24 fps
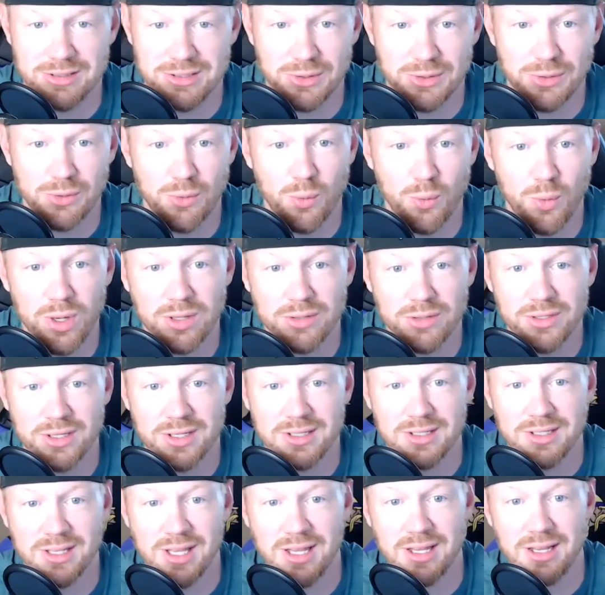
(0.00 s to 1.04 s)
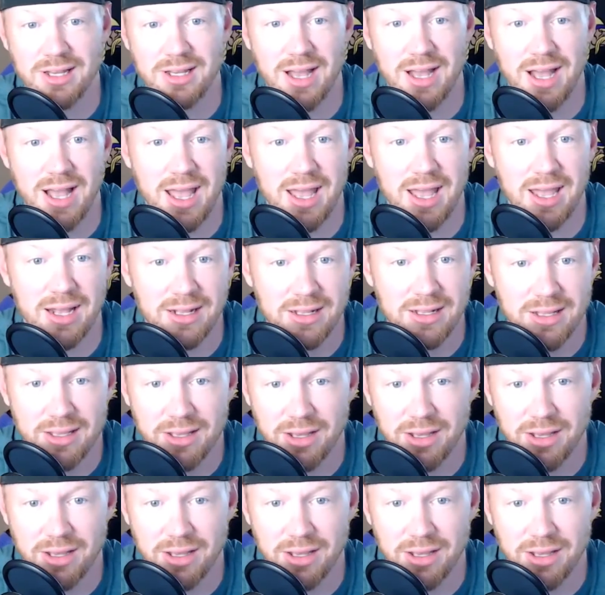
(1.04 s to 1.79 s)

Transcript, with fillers: So well done, King Kai.